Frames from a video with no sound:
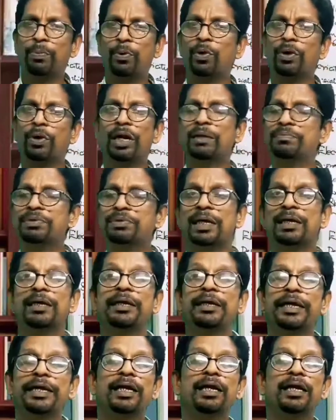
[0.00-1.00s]
programs
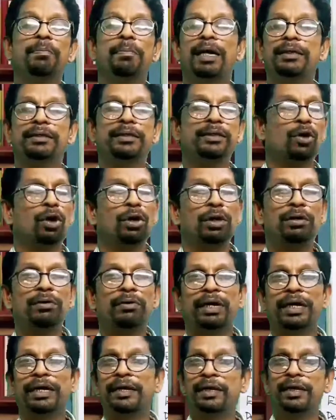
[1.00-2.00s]
undertaken by the
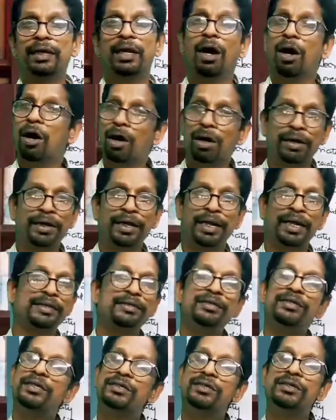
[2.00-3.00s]
non-trading
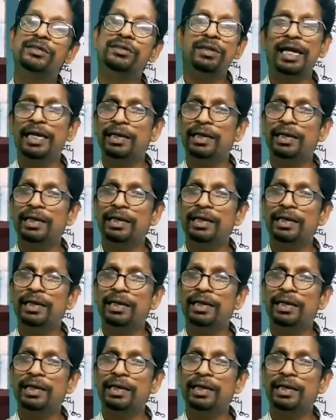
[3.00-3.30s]
organizations,